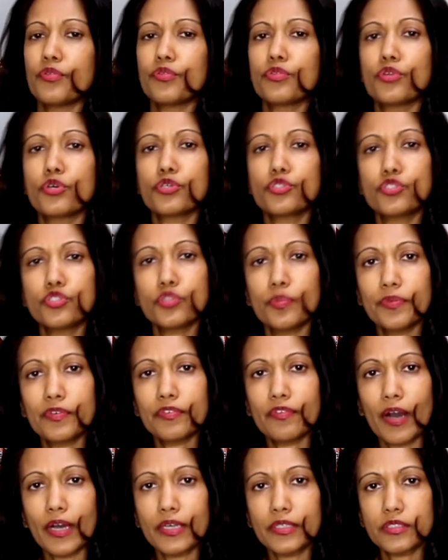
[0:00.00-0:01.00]
"Those
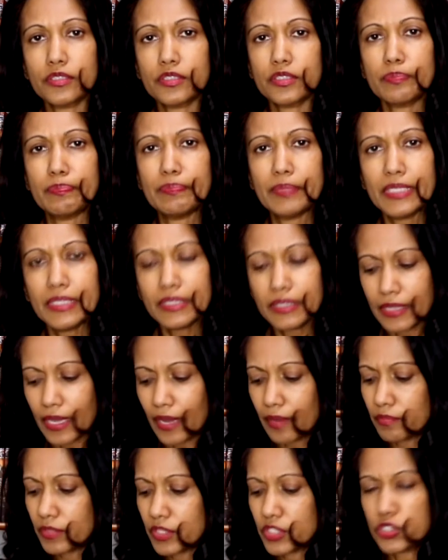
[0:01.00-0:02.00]
supervisors beat
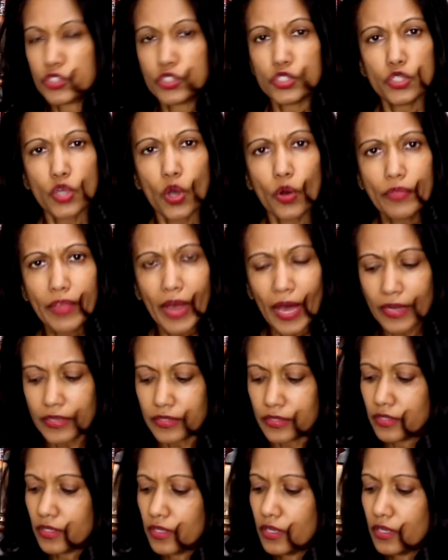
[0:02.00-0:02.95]
them. Did you know that?"